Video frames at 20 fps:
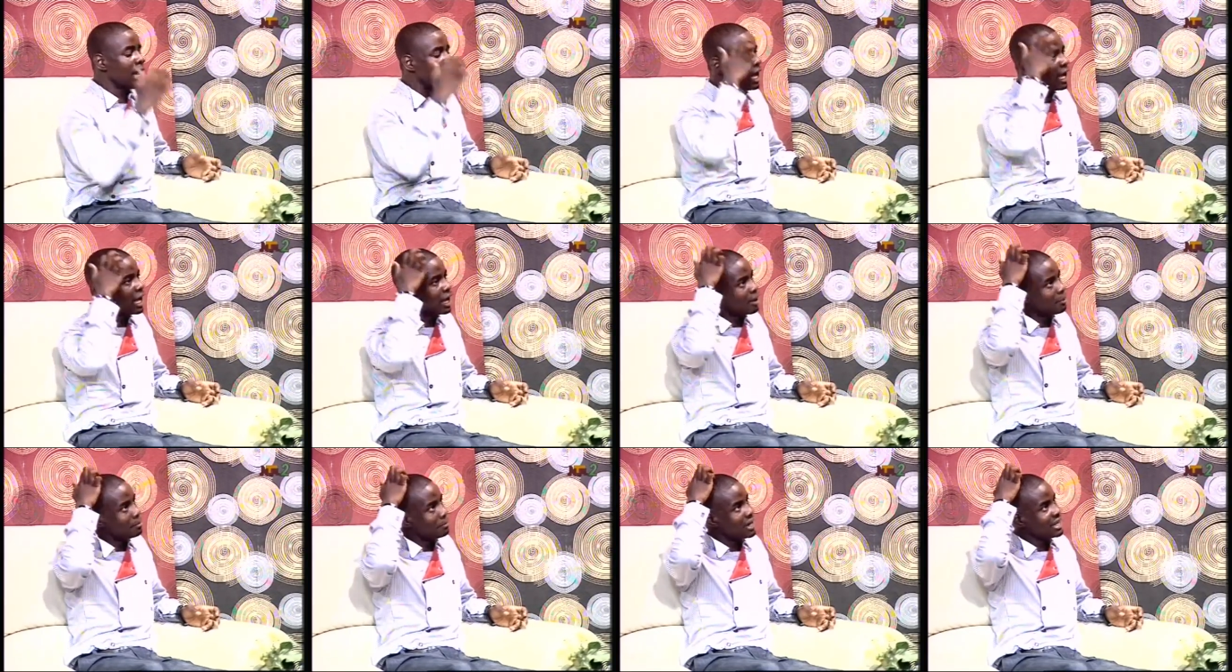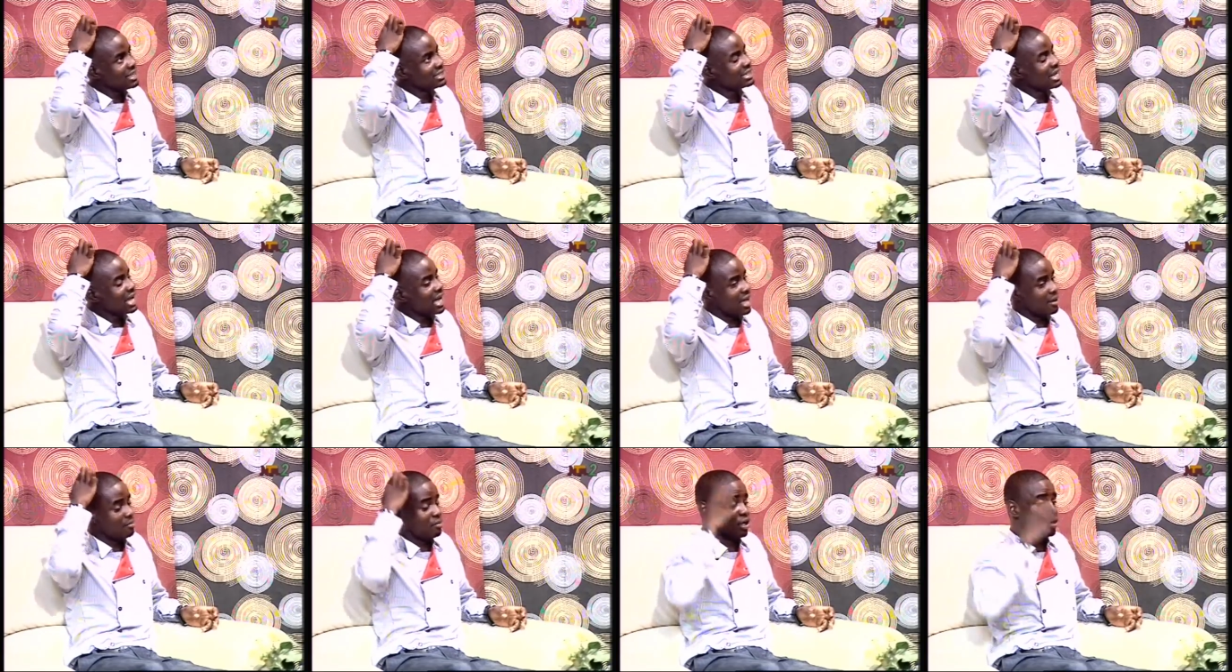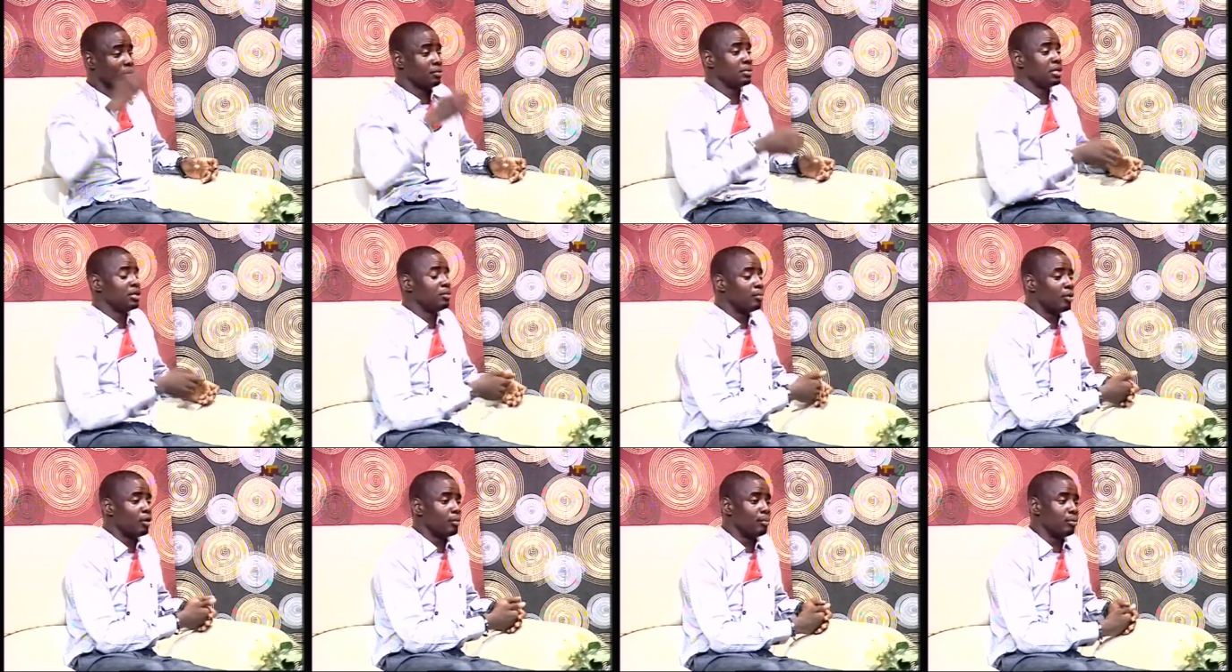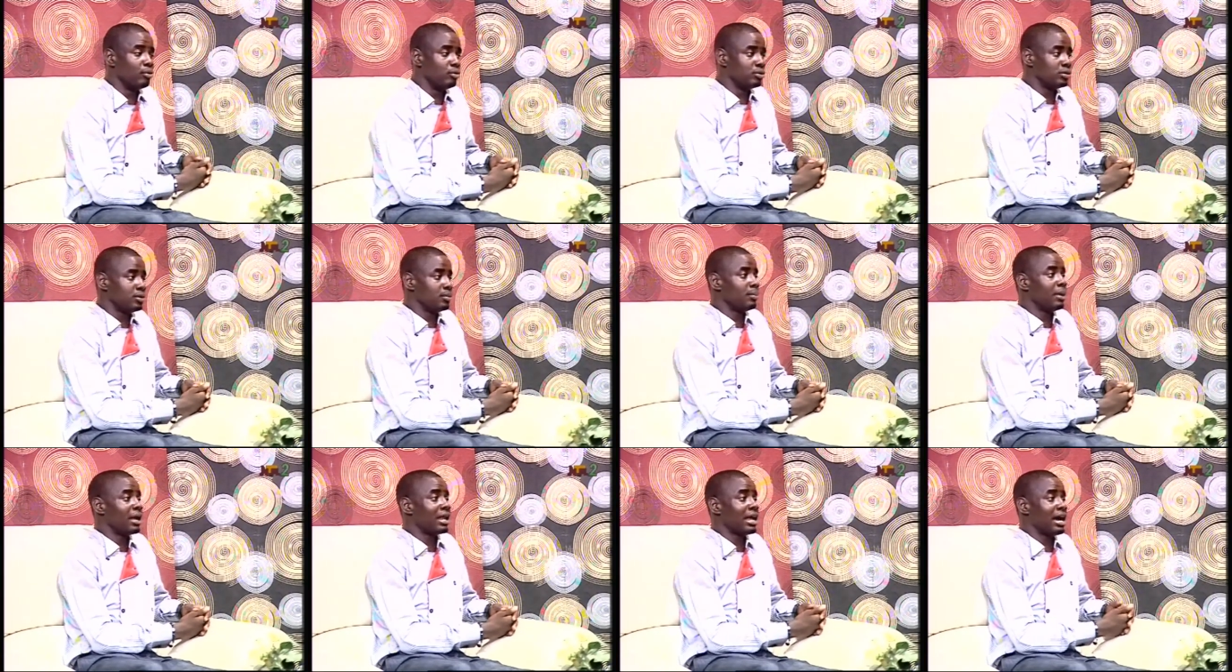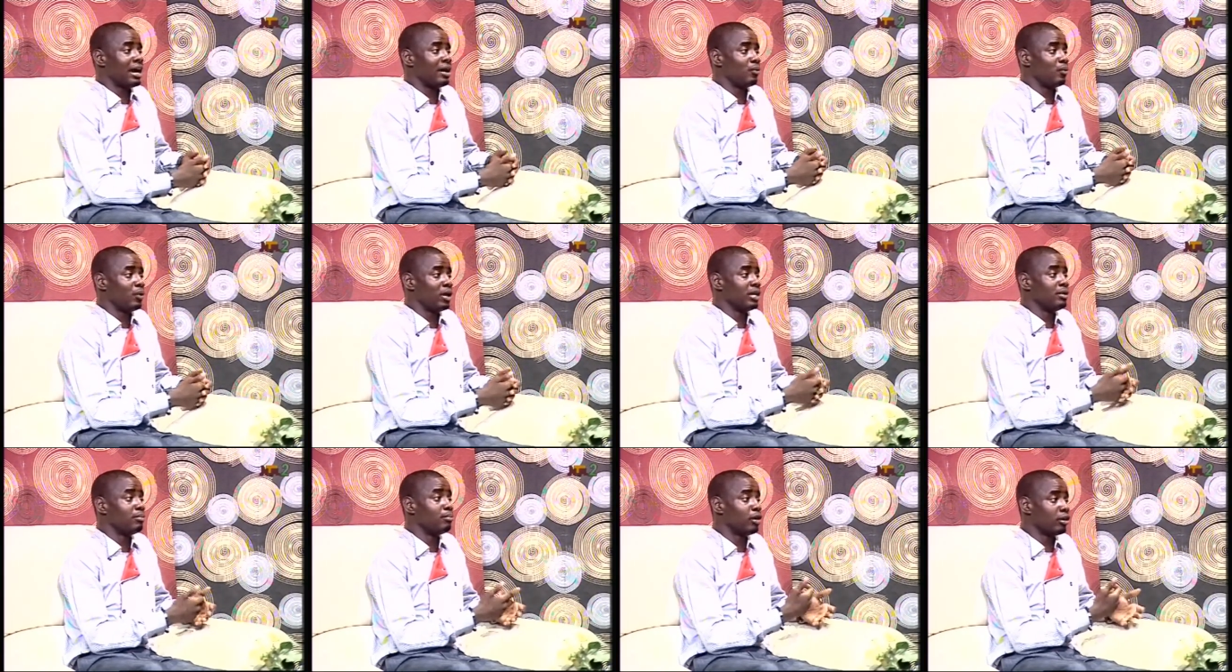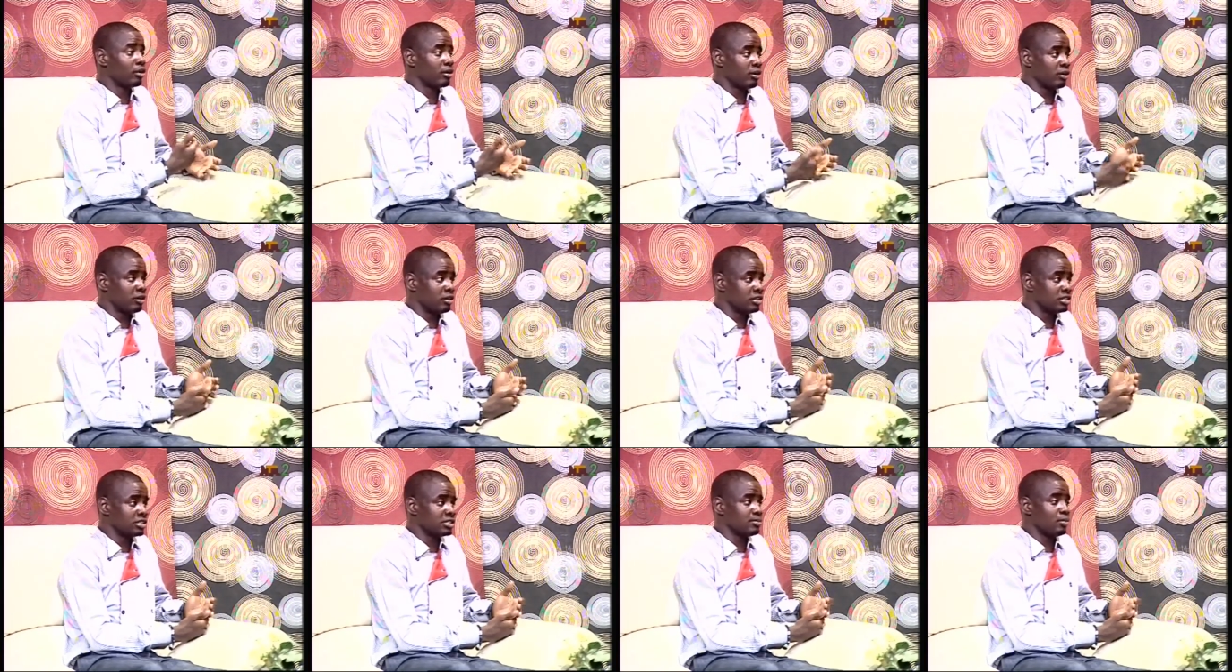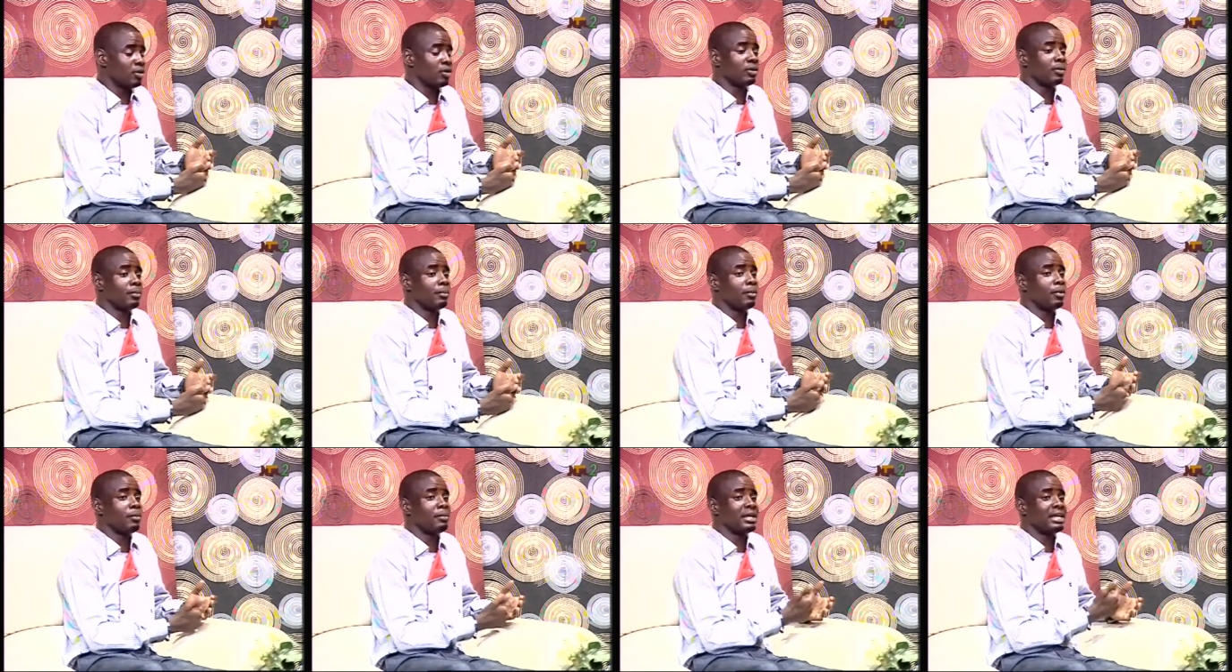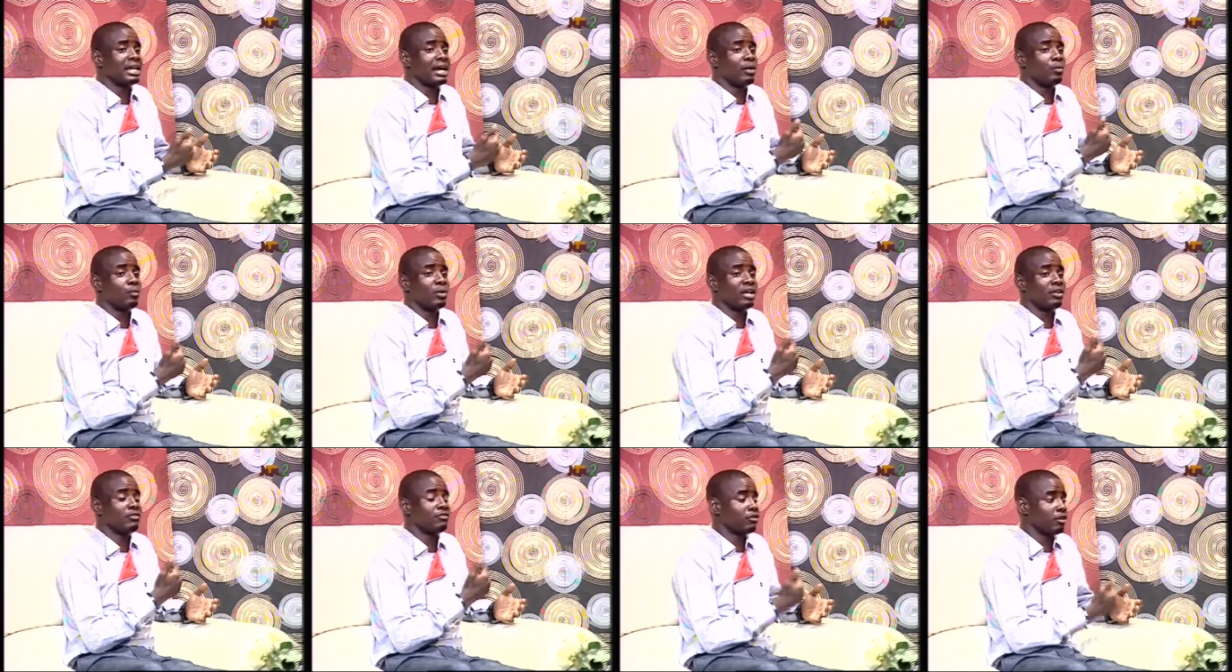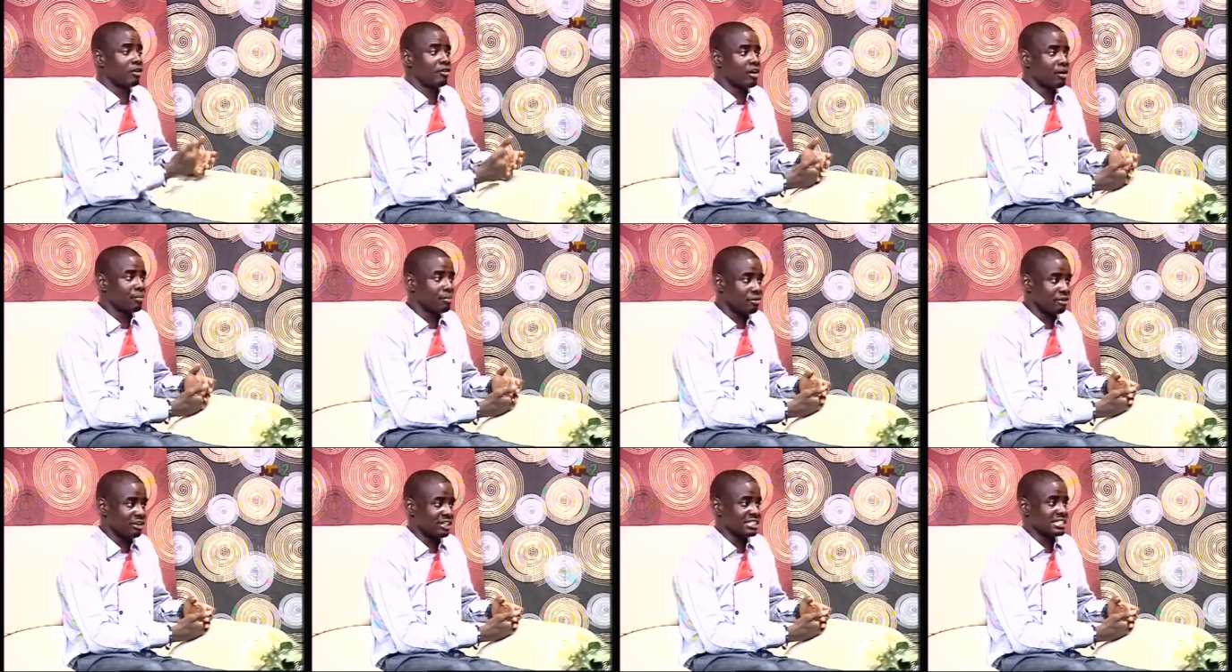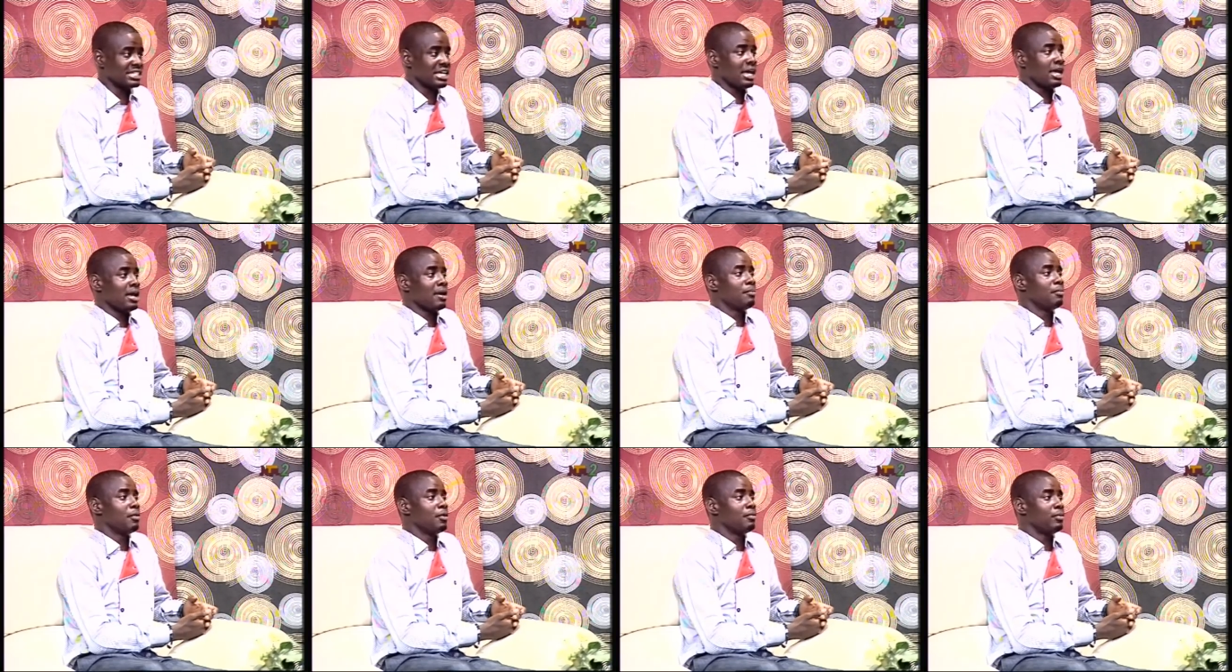now? Uh, men are becoming more bold. Men are wearing more colors. More, more men are wearing floral prints. More,